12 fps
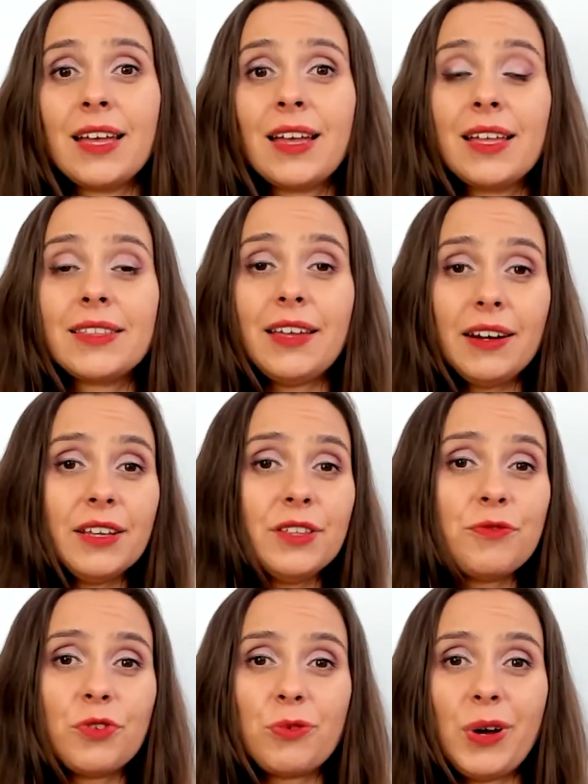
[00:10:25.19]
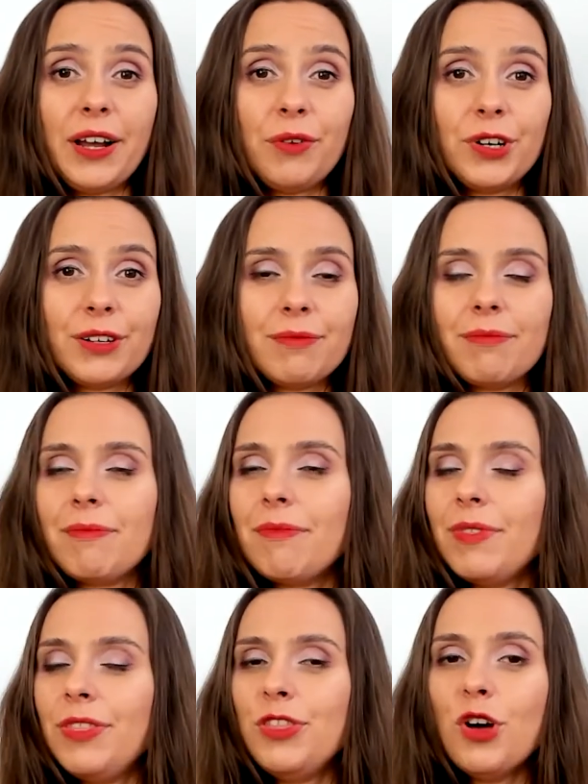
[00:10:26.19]
Target for 1 hour,
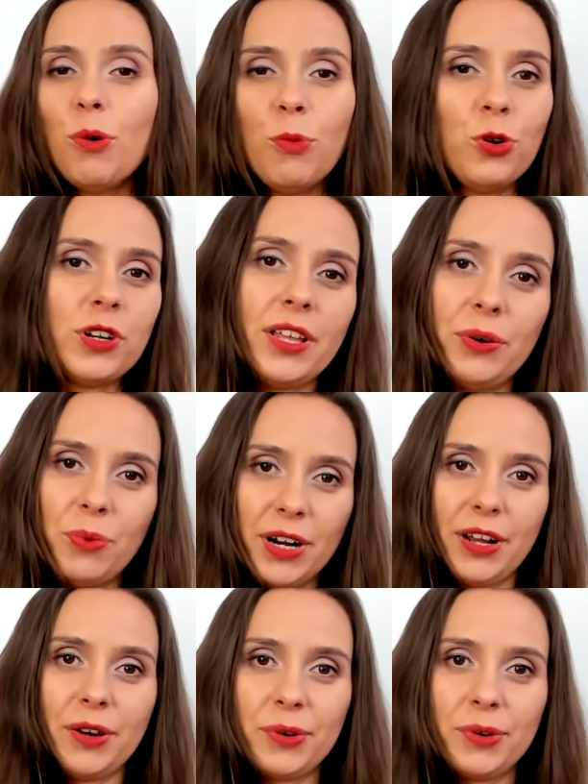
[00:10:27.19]
no more than 1 hour.